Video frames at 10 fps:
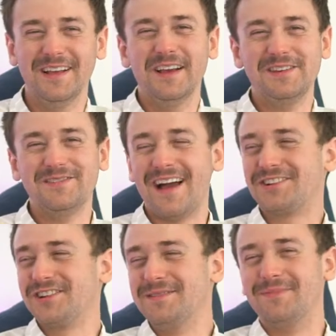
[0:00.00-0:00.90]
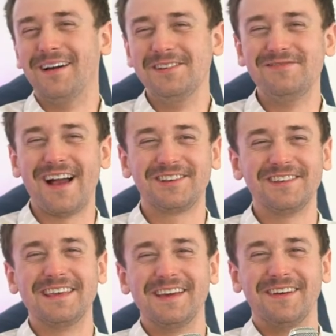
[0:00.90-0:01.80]
you've actually you've
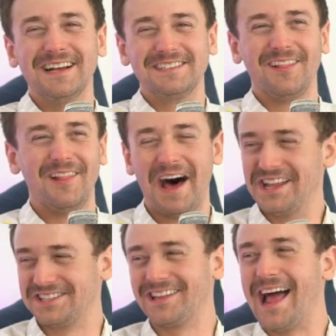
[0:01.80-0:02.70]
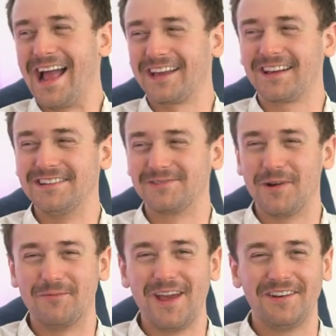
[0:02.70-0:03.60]
actually given us a lot of slack because
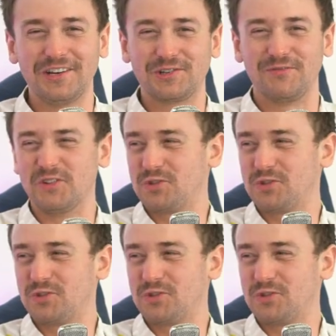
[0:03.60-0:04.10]
when we auditioned for